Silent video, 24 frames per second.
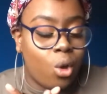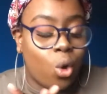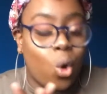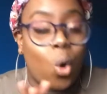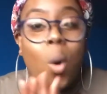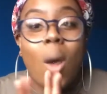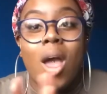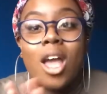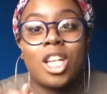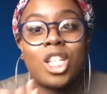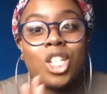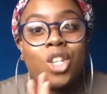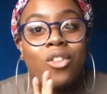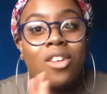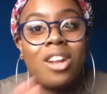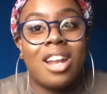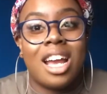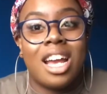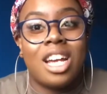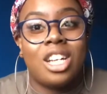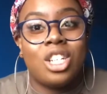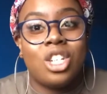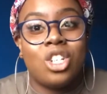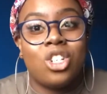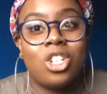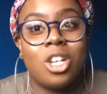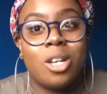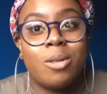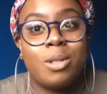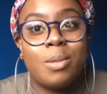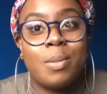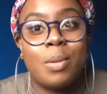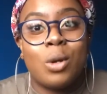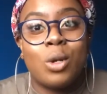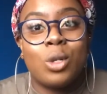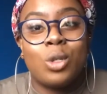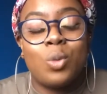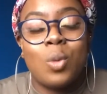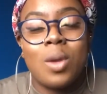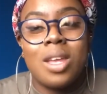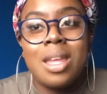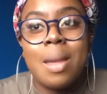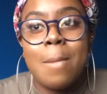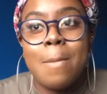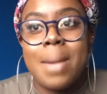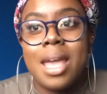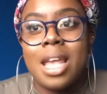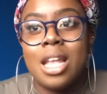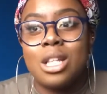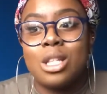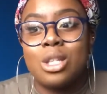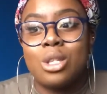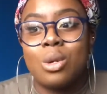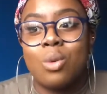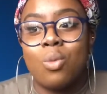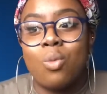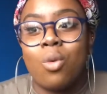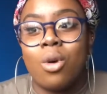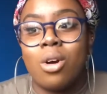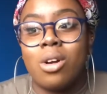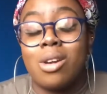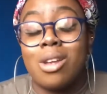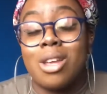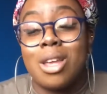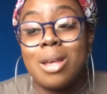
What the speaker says: question relationships, because when you meet someone,